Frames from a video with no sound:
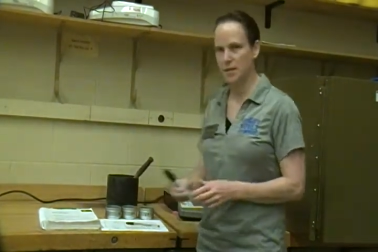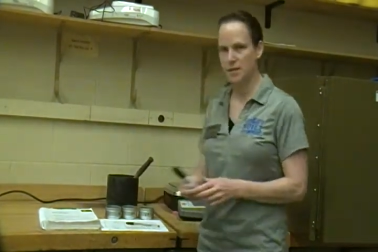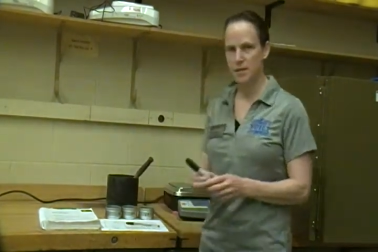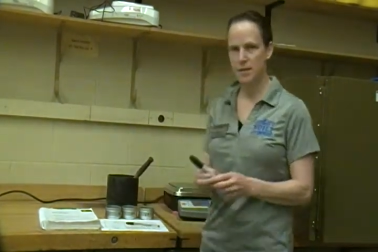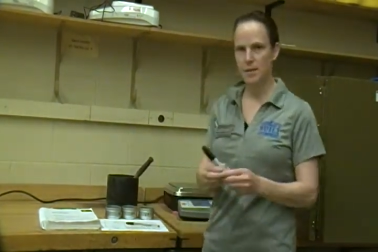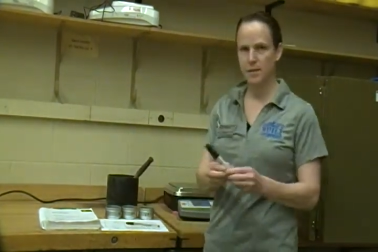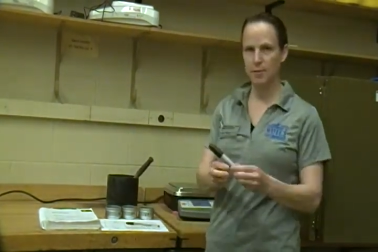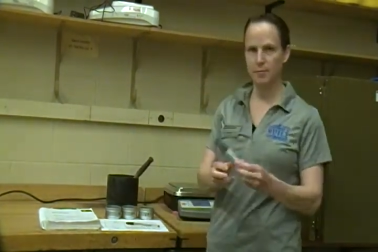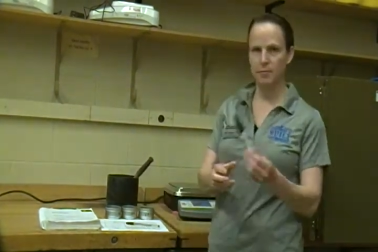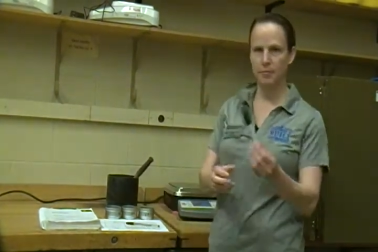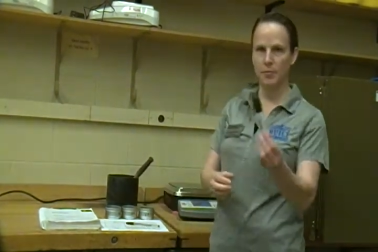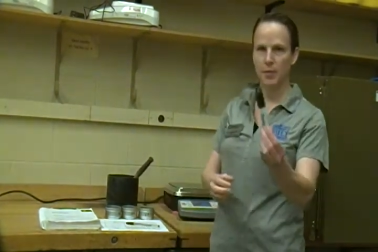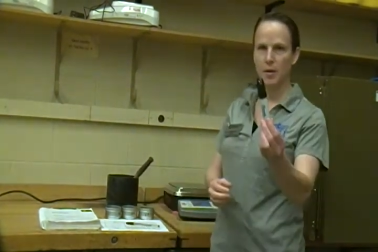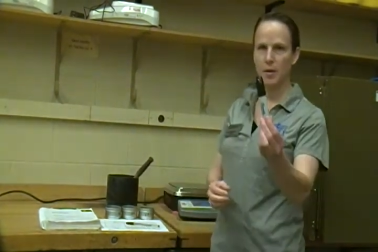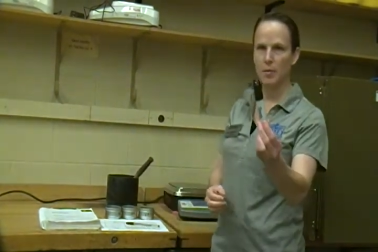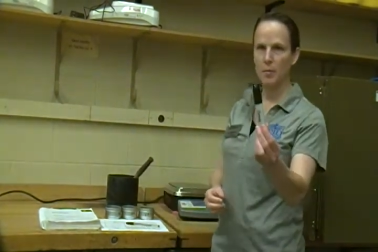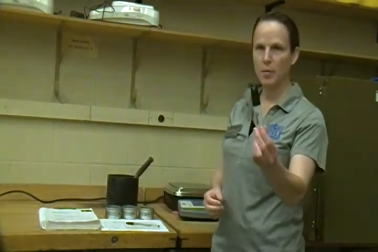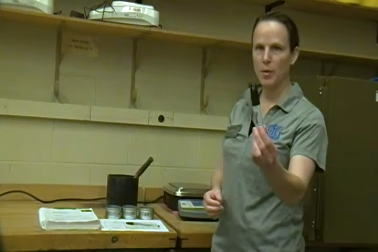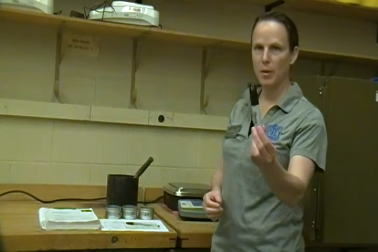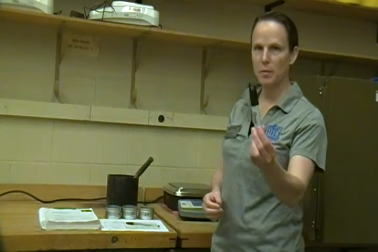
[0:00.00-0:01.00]
this
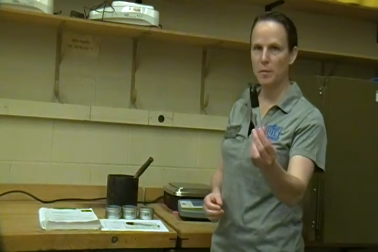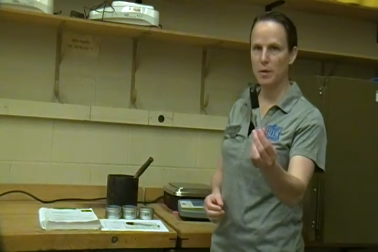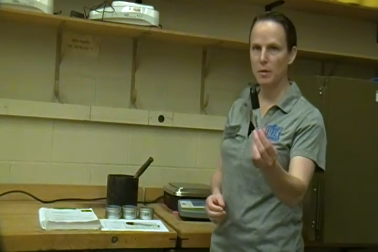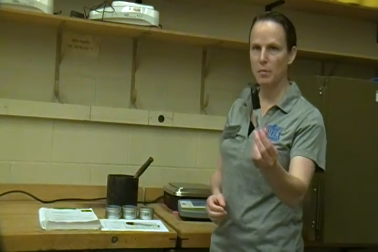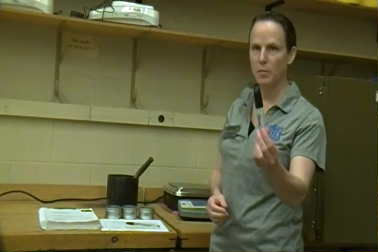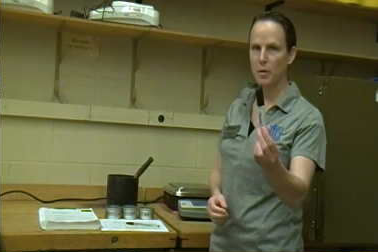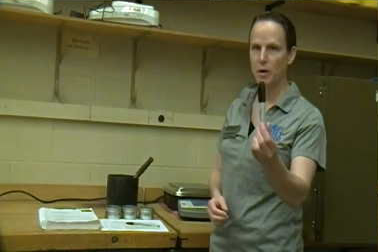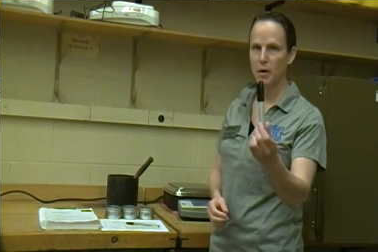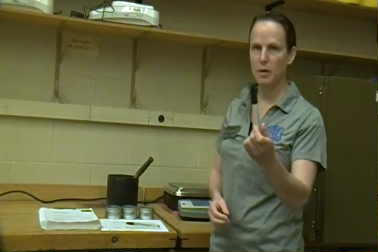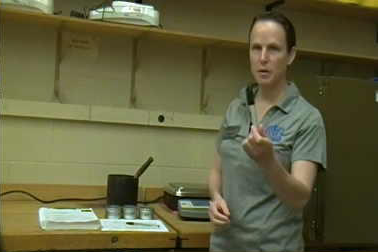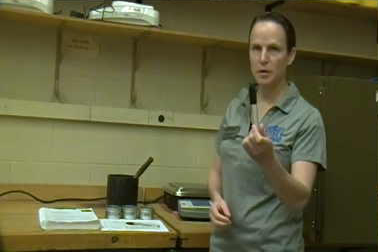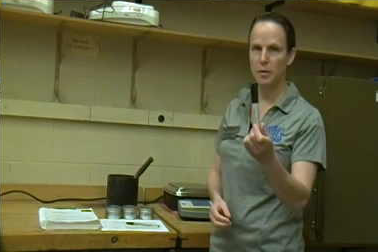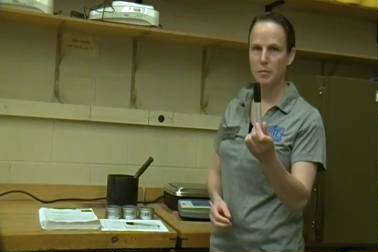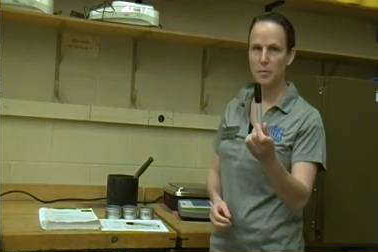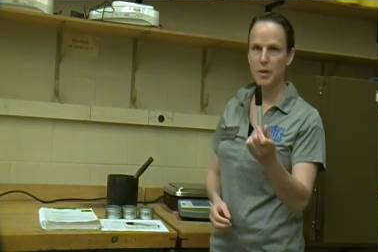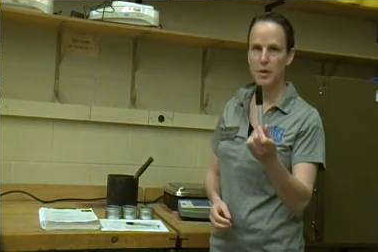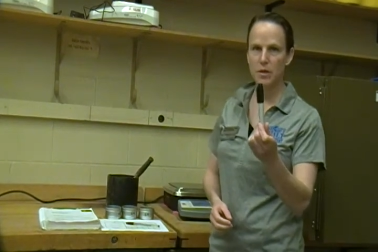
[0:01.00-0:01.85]
permanent marker,